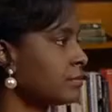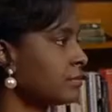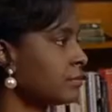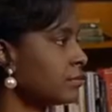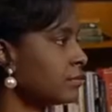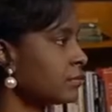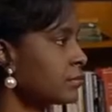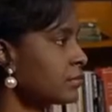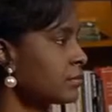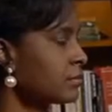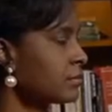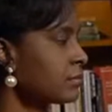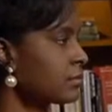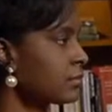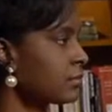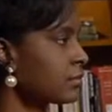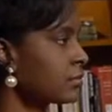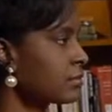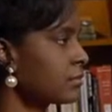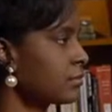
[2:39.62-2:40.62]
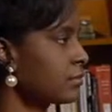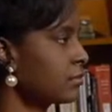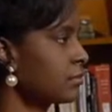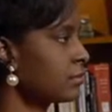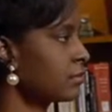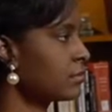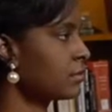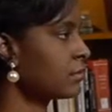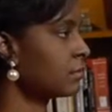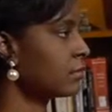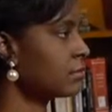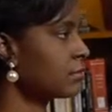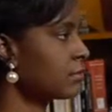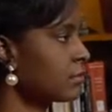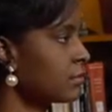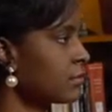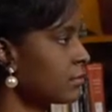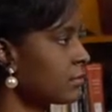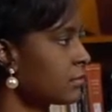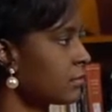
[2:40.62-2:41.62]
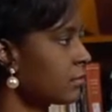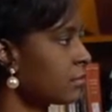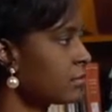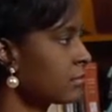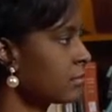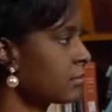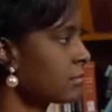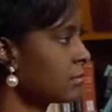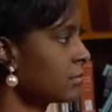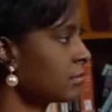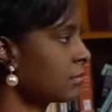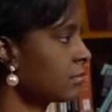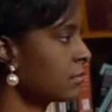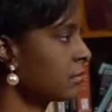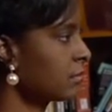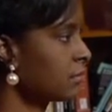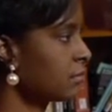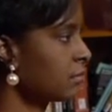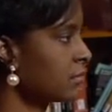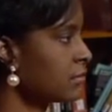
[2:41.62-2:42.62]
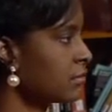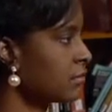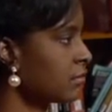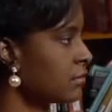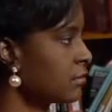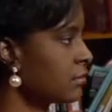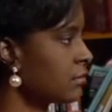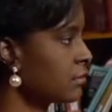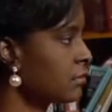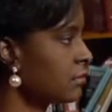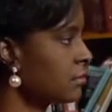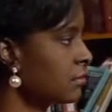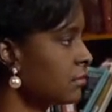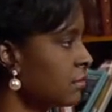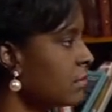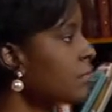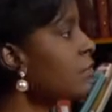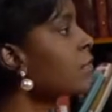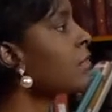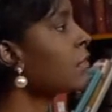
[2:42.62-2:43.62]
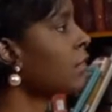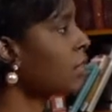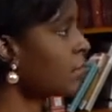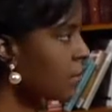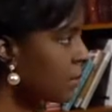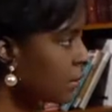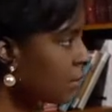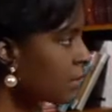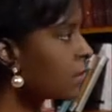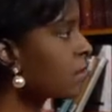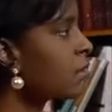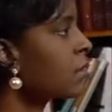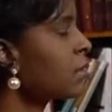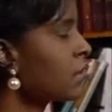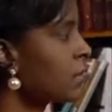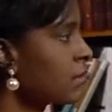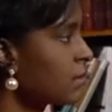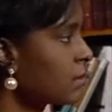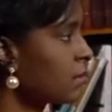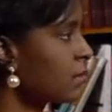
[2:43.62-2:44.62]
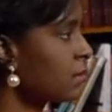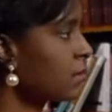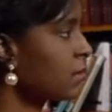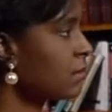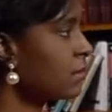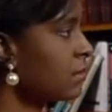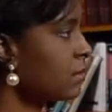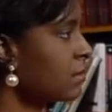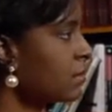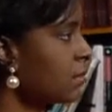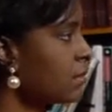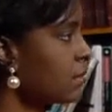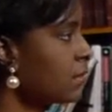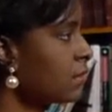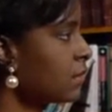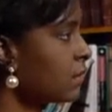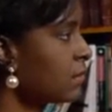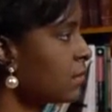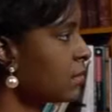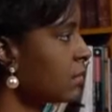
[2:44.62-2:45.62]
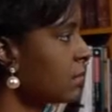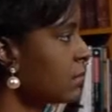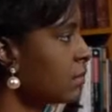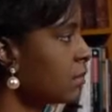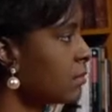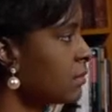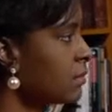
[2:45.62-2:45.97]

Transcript: This person isn't speaking.